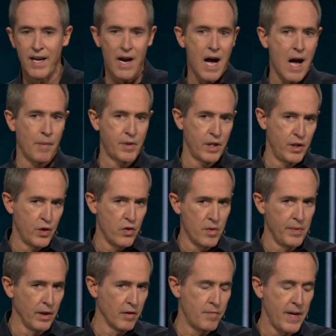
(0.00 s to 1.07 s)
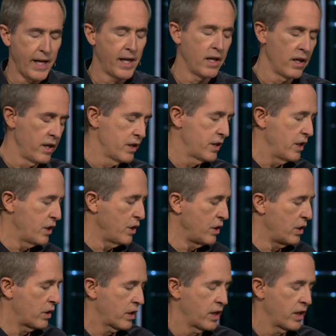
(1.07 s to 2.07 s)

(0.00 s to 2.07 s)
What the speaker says: an option. You're in the middle of making a decision. You're